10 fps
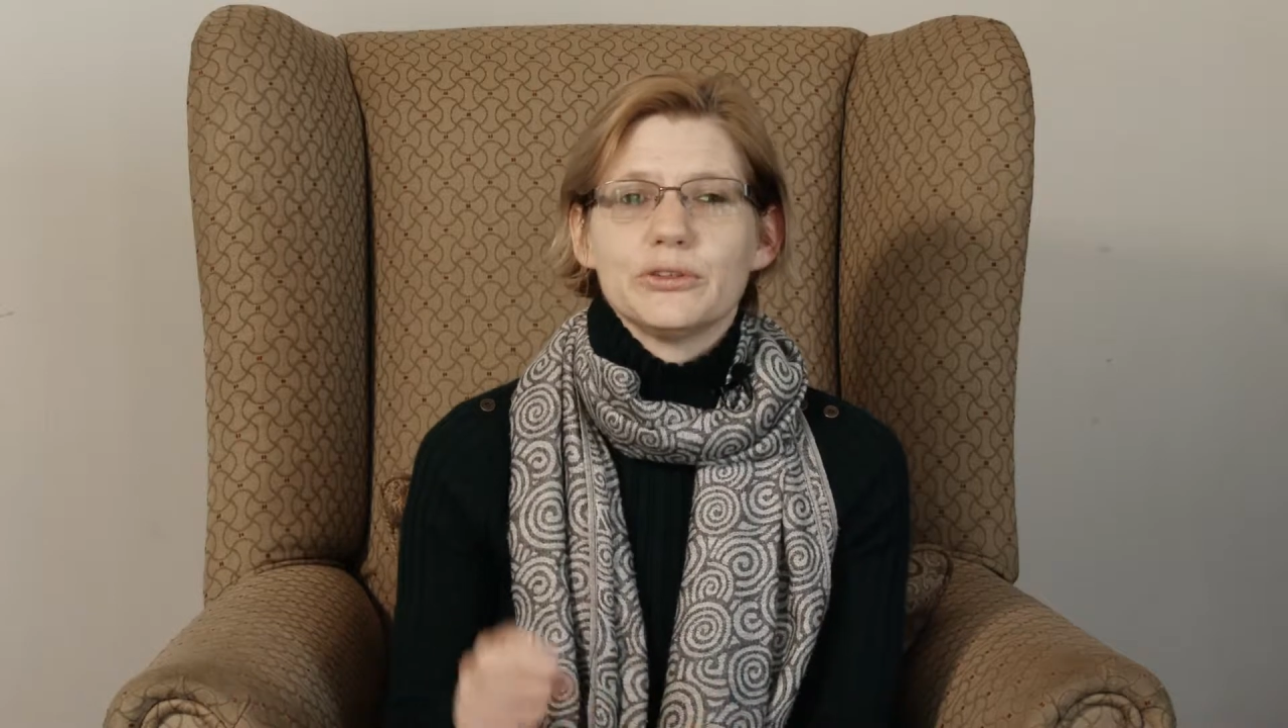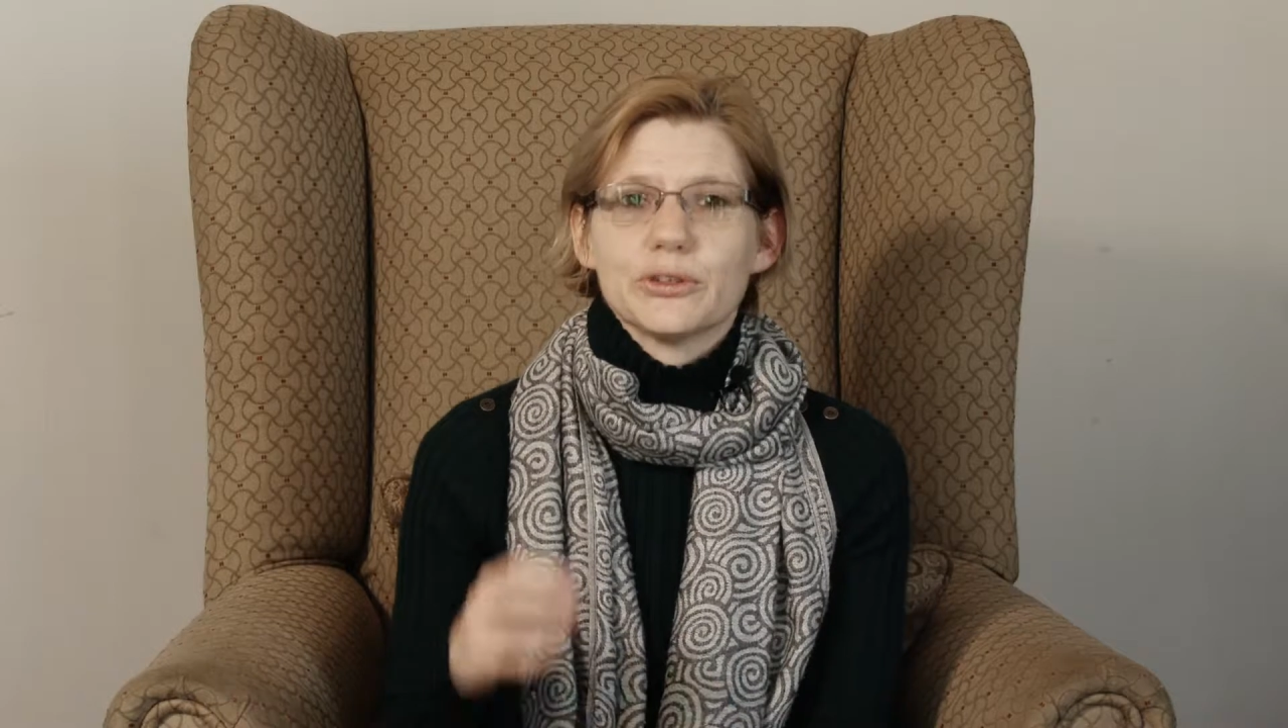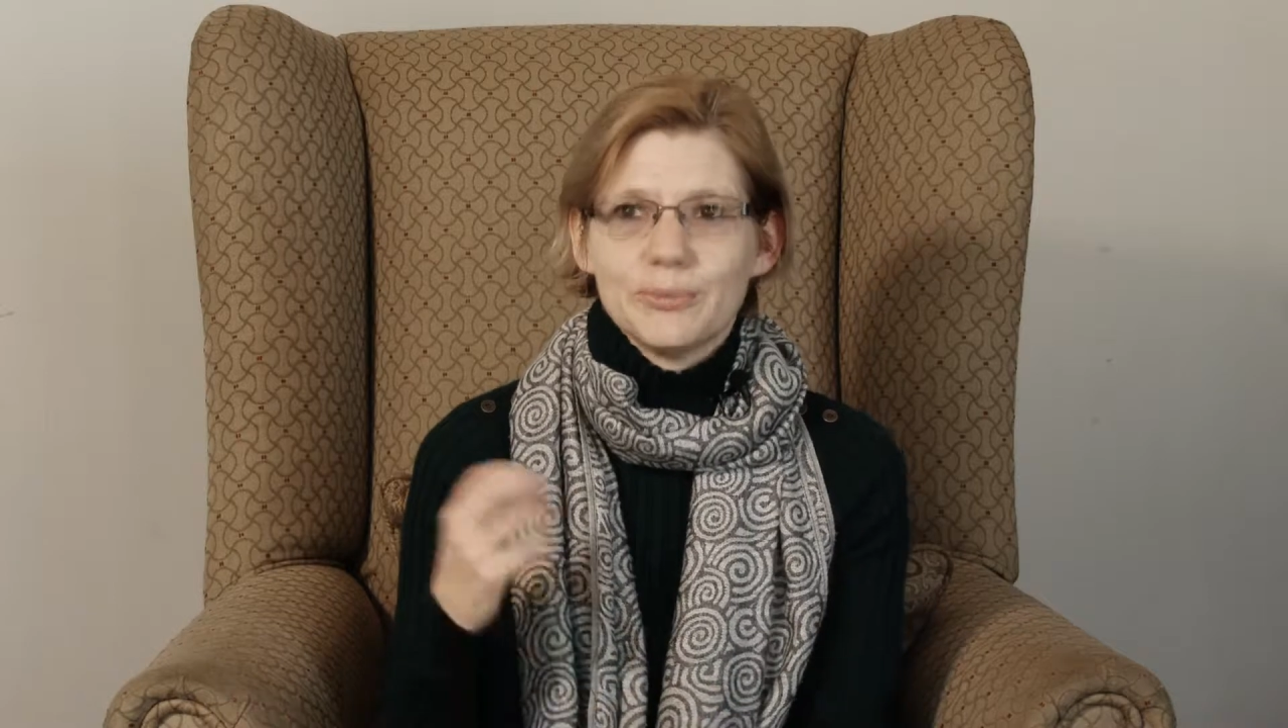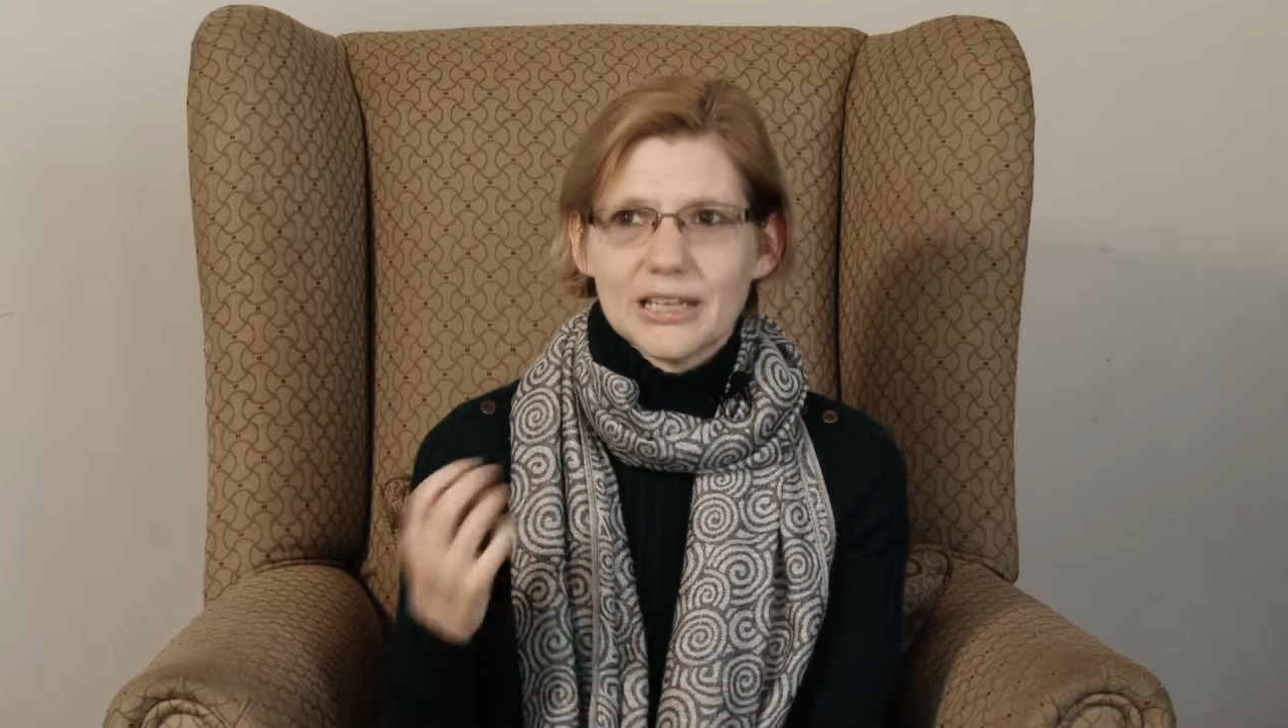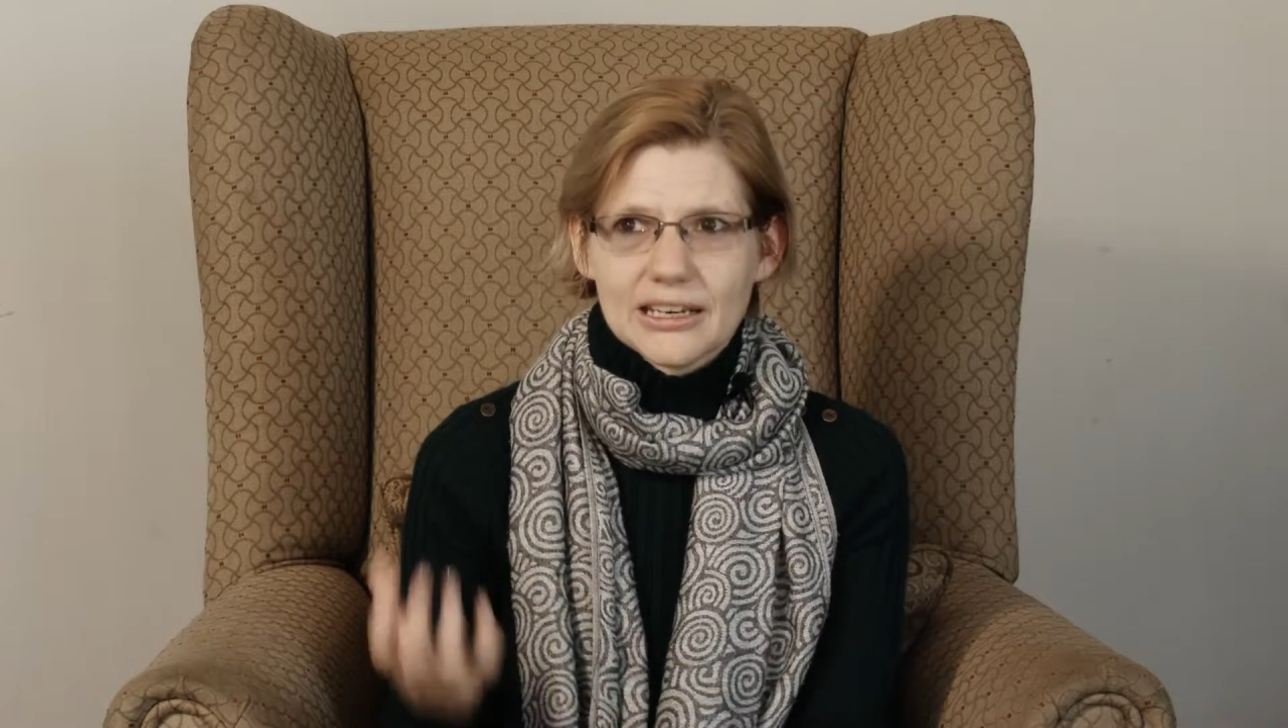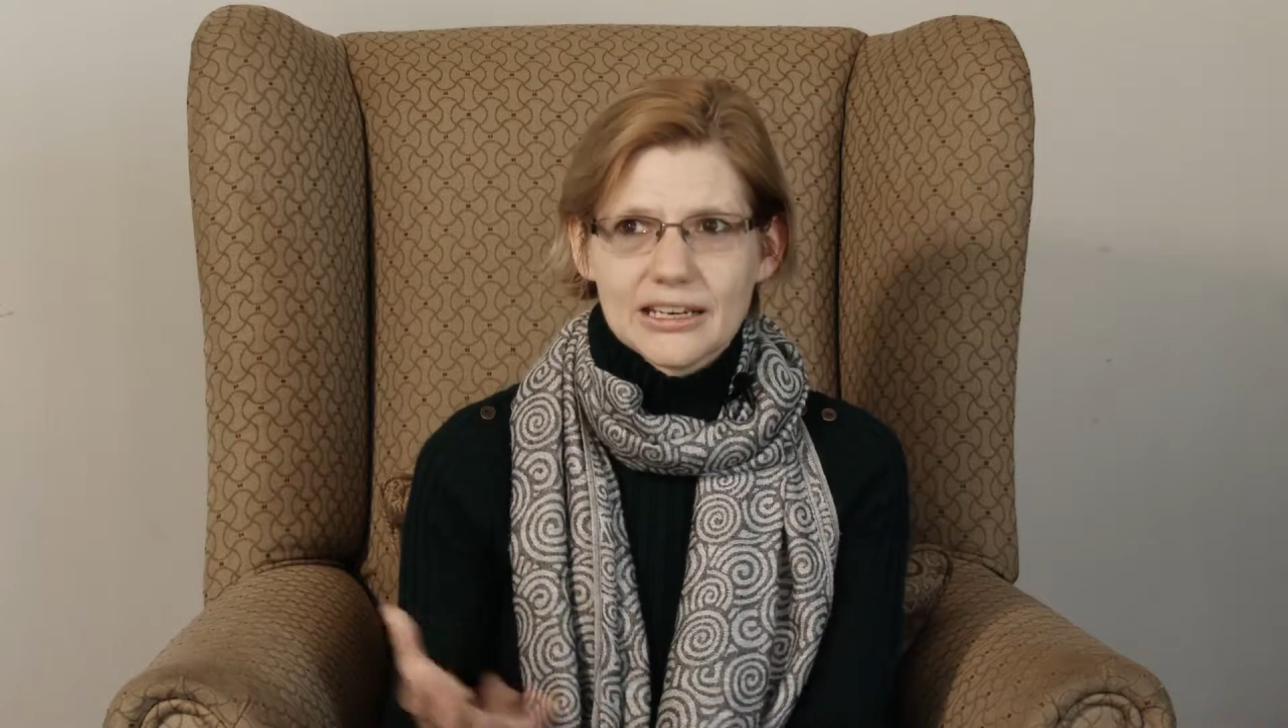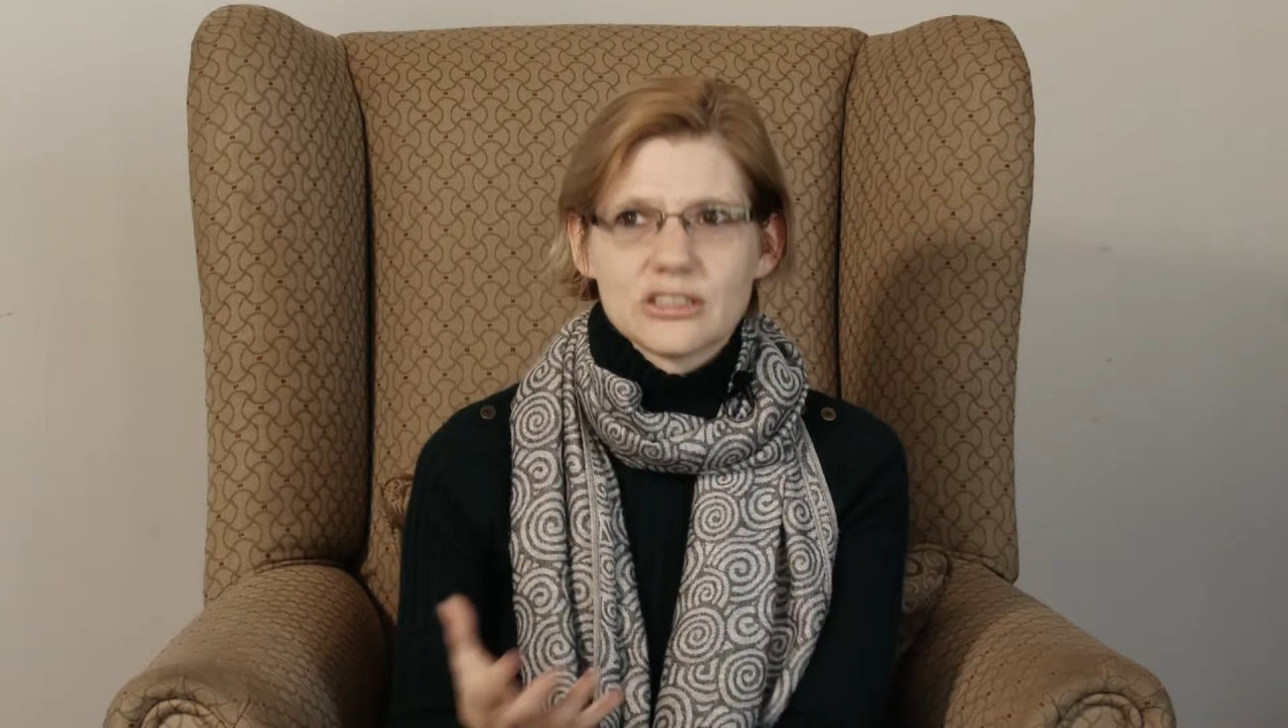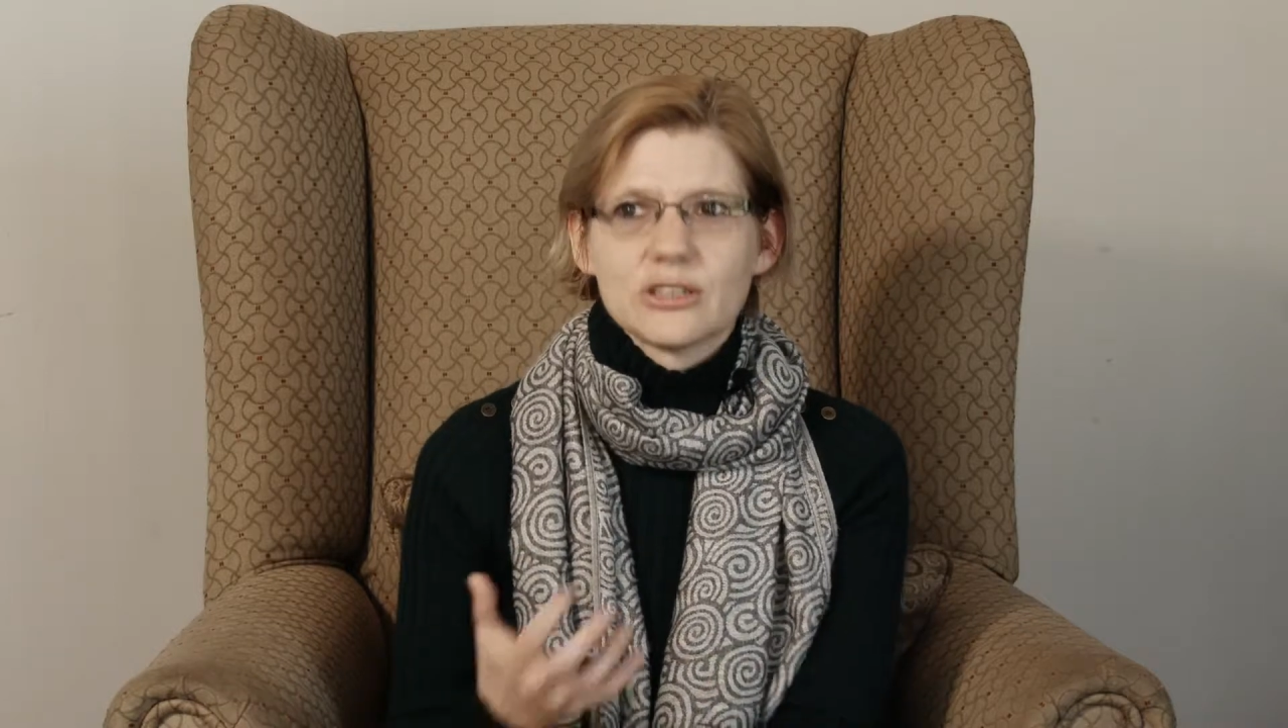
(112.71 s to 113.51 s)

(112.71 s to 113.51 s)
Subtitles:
who are beginning